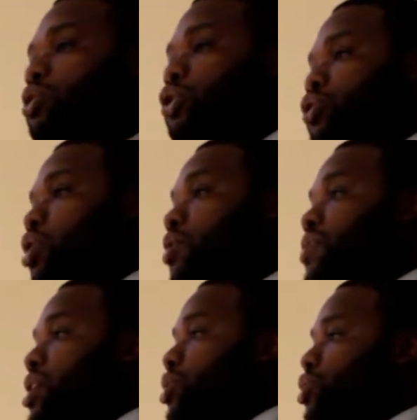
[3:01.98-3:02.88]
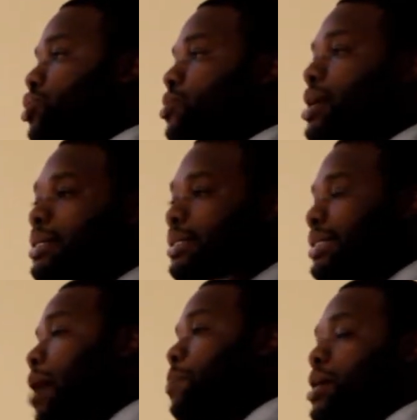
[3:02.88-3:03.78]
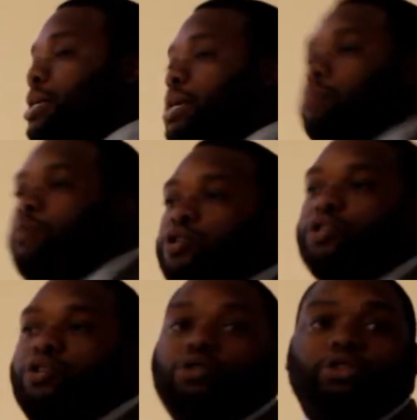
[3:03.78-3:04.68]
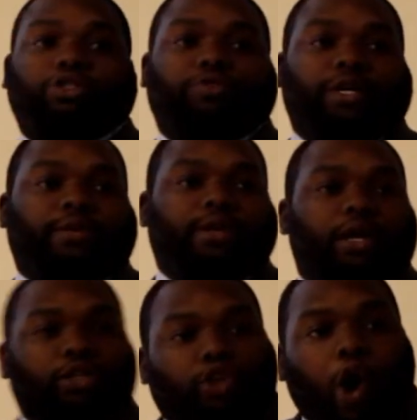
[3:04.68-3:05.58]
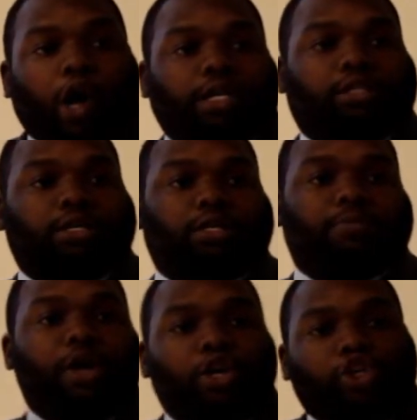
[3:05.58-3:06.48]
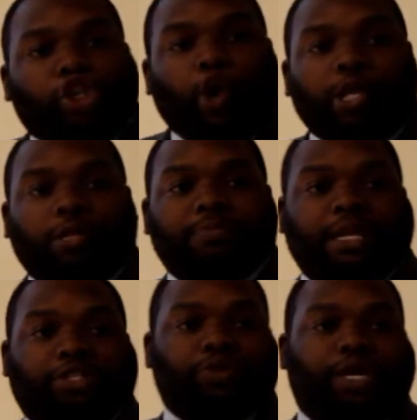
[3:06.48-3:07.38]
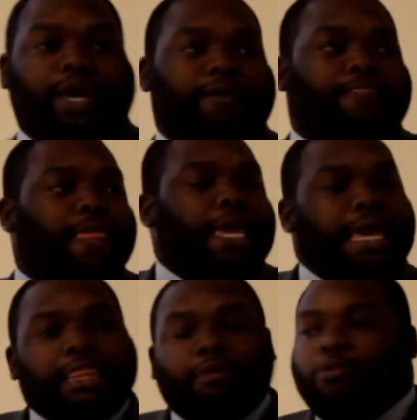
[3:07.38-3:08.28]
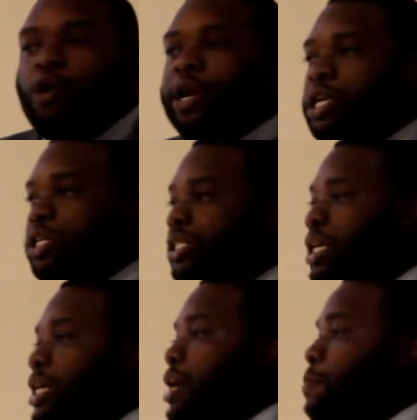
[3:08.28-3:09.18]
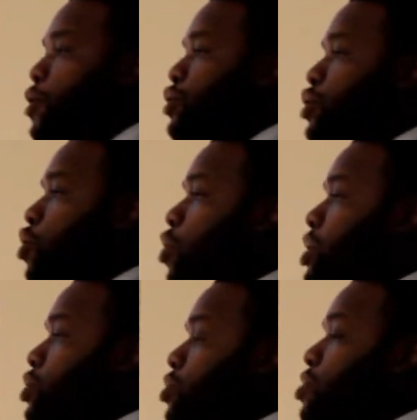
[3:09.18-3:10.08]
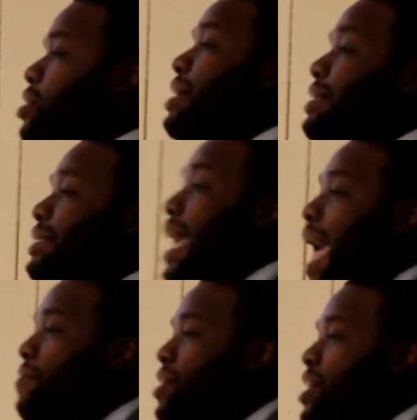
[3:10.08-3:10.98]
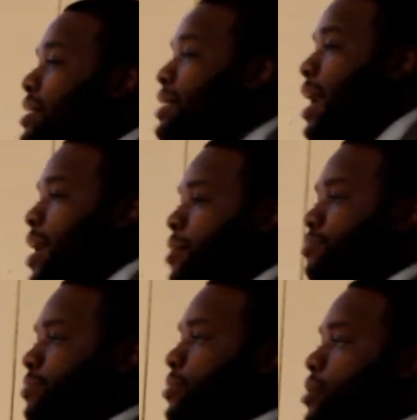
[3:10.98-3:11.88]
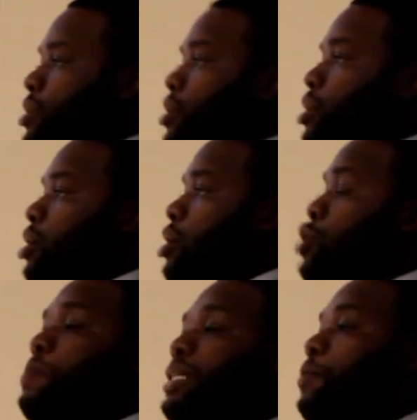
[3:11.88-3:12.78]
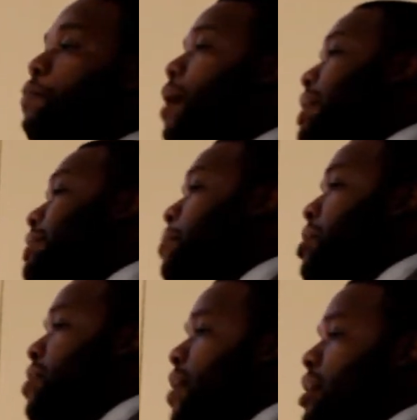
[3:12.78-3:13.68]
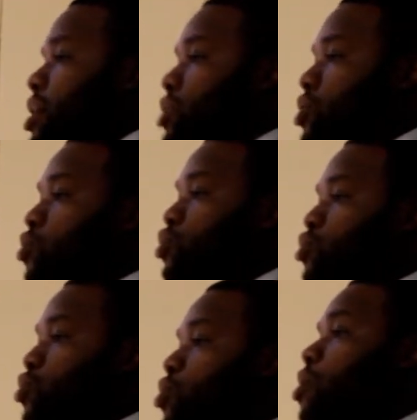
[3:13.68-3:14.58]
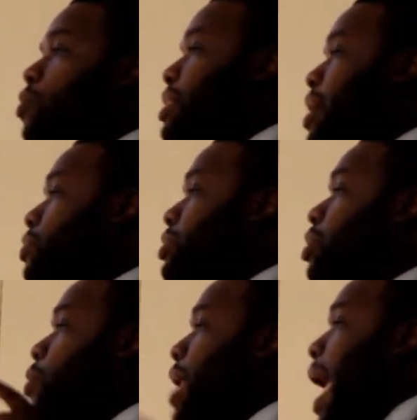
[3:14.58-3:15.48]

to solve the issue. Stopping a young person on the street, talking to them, showing them that you care. In the morning, you see a young person going to school, say, "Have a good day." You'd be surprised how many of our kids go to school without someone